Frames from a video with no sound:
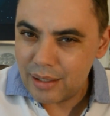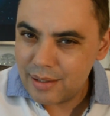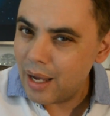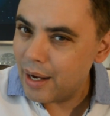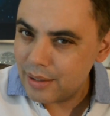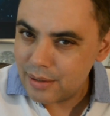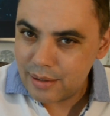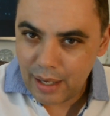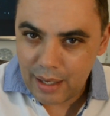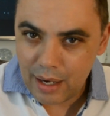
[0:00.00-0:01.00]
sites
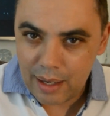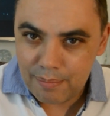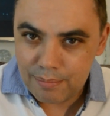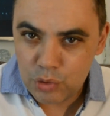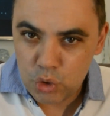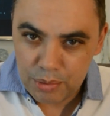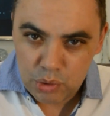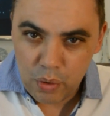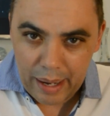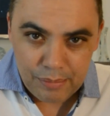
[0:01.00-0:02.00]
that I'm
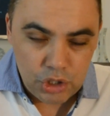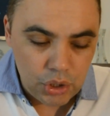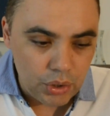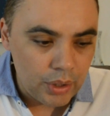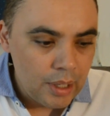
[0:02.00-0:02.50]
subscribed to